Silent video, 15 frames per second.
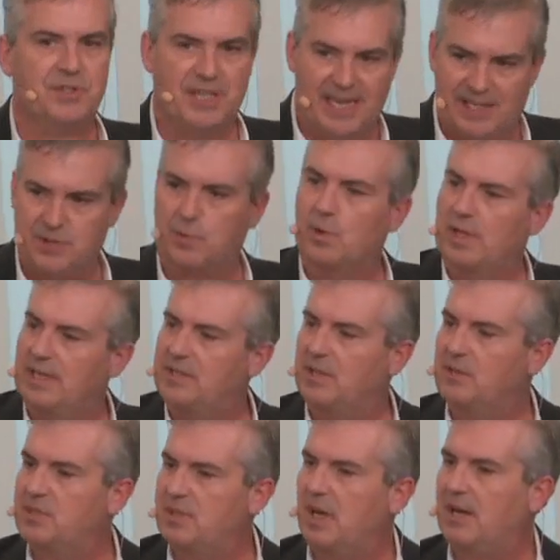He hasn't released those
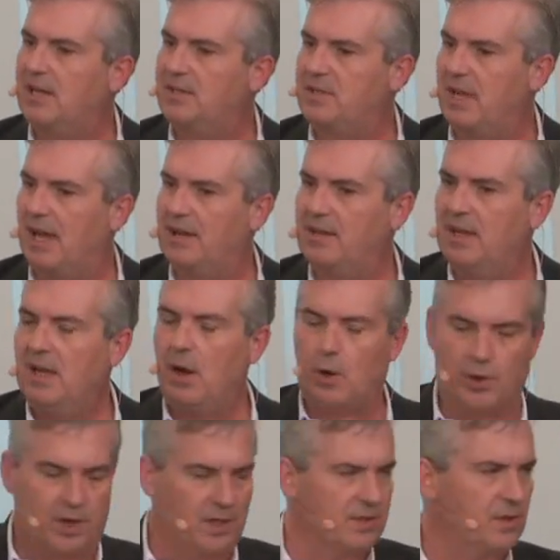studies yet or
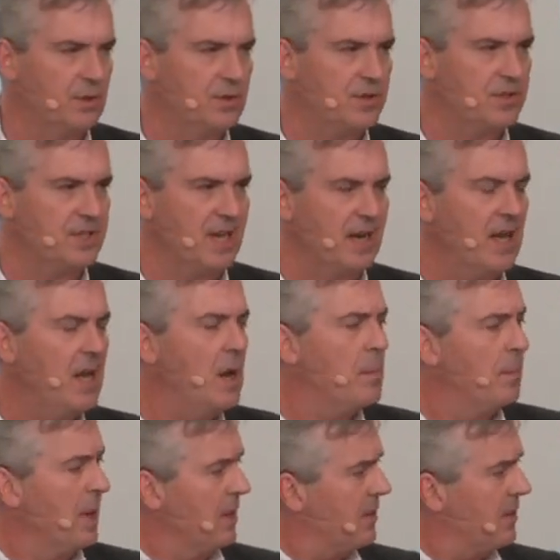the conclusions yet, but